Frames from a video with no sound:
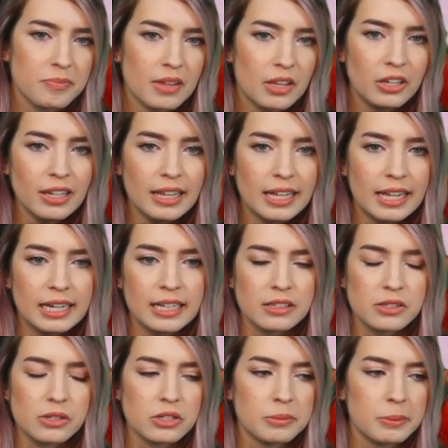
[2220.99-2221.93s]
Good
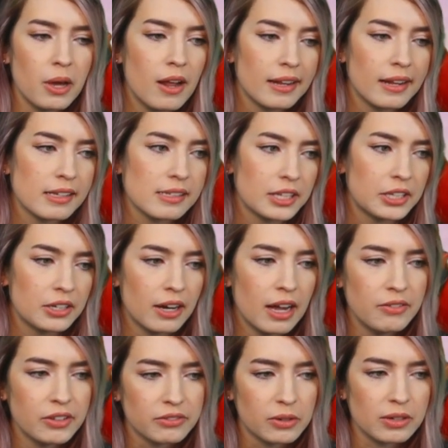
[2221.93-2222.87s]
lightnings, though, to be honest. Like, you're
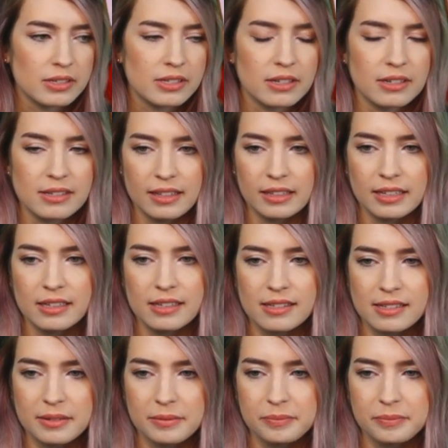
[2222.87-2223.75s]
having 4 stars at least.